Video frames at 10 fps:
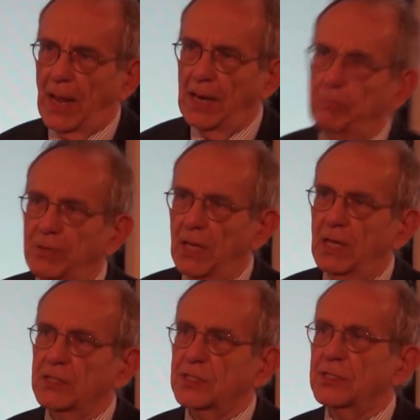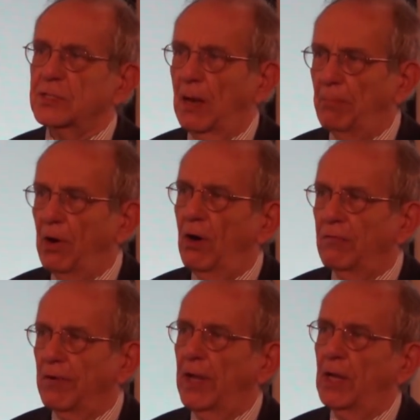NPLs
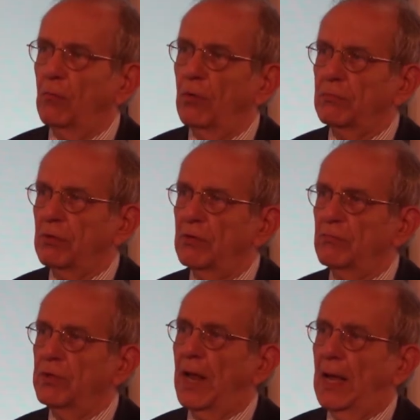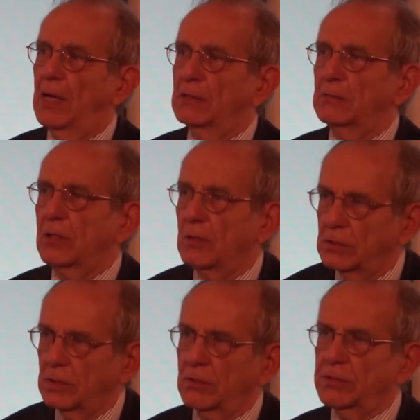above what one would
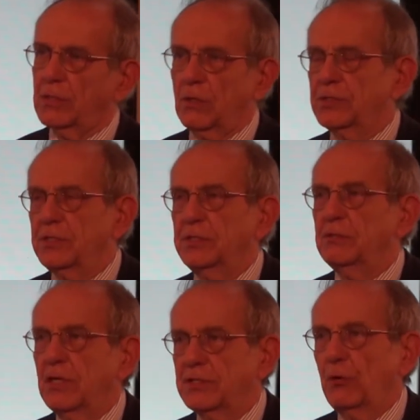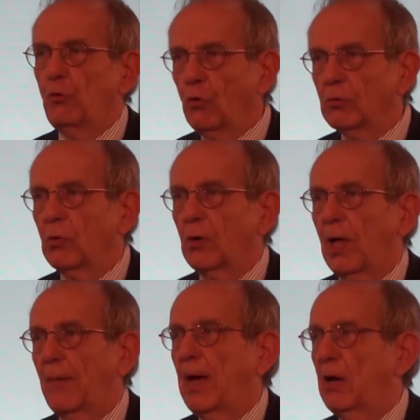consider as a
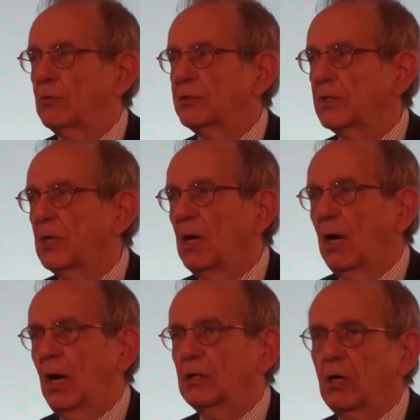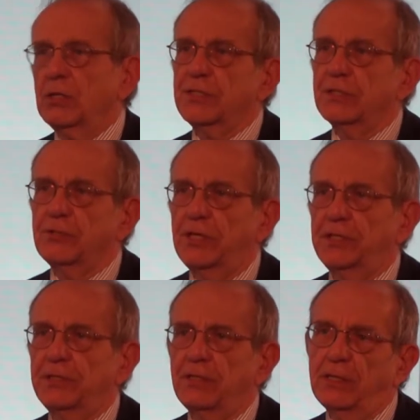normal amount are
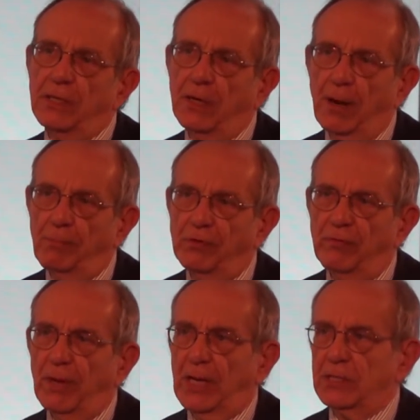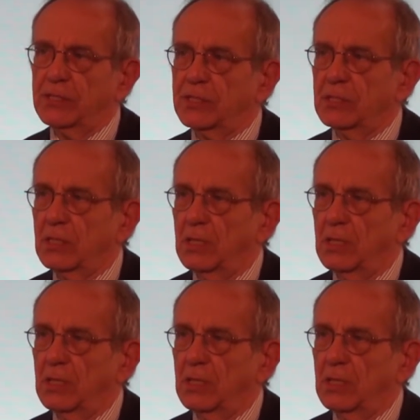concentrated in a number of banks.